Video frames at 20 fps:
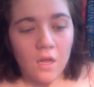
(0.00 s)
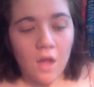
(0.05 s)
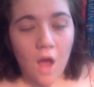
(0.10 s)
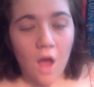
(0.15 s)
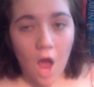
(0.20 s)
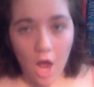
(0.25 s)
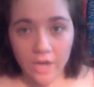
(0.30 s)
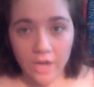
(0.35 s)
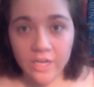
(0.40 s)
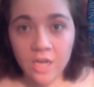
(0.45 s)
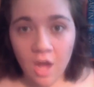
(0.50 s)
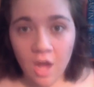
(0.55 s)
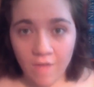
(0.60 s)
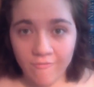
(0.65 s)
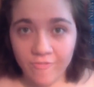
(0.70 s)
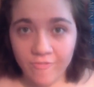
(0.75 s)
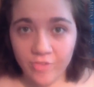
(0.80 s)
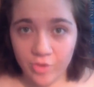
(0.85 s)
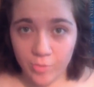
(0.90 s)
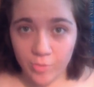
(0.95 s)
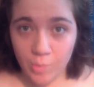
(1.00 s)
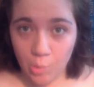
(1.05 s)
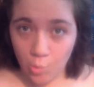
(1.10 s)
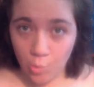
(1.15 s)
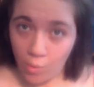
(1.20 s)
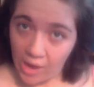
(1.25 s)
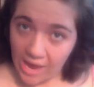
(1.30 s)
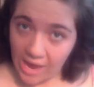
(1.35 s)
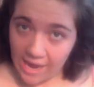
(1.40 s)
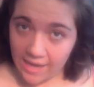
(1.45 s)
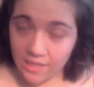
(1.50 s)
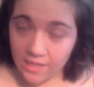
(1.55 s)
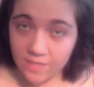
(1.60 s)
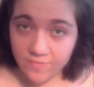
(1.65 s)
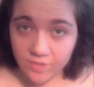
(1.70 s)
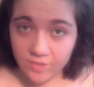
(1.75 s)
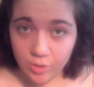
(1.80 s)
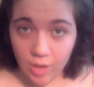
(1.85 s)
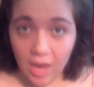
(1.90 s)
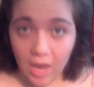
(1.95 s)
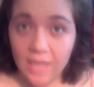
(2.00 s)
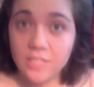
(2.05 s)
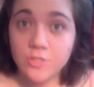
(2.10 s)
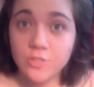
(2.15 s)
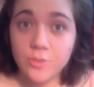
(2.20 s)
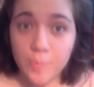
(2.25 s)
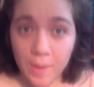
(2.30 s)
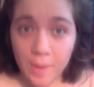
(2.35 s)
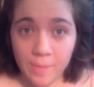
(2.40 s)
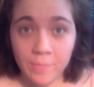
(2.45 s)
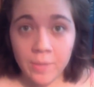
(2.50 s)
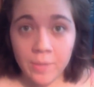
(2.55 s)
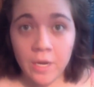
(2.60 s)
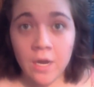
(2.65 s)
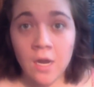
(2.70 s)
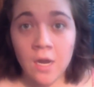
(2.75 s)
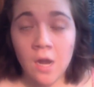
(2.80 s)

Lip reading: uncomfortable way. If you guys remember,